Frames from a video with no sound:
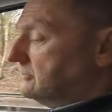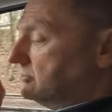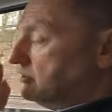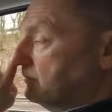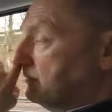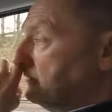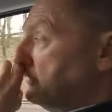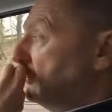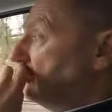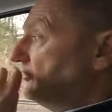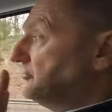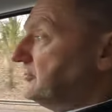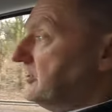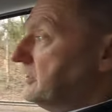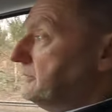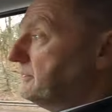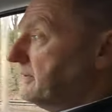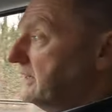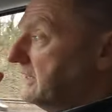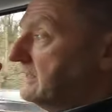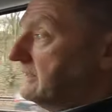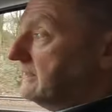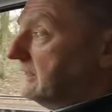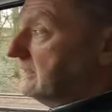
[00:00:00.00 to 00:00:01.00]

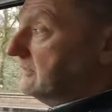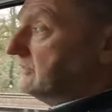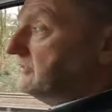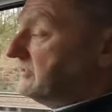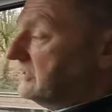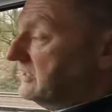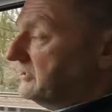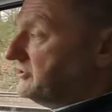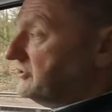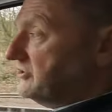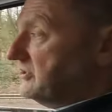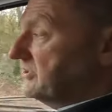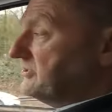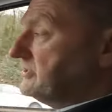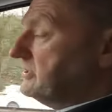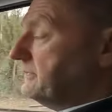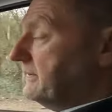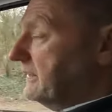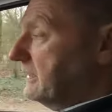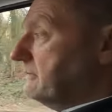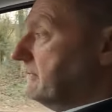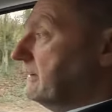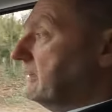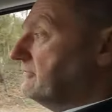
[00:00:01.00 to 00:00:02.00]
WLTP that is suggested
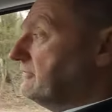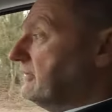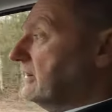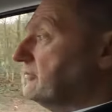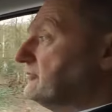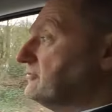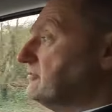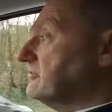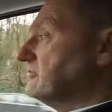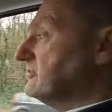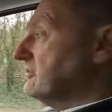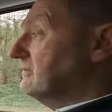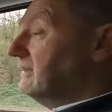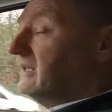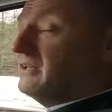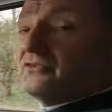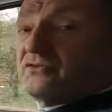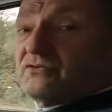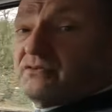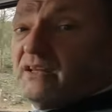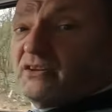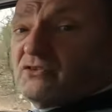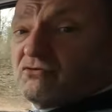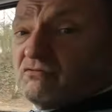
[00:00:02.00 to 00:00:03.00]
by the manufacturer. So that,
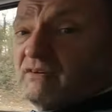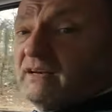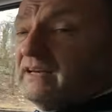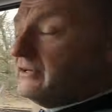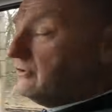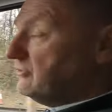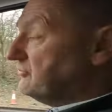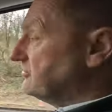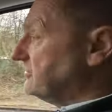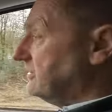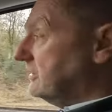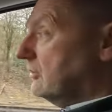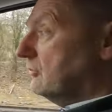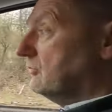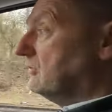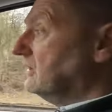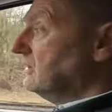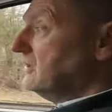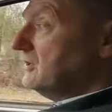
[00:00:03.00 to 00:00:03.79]
that's really good to know.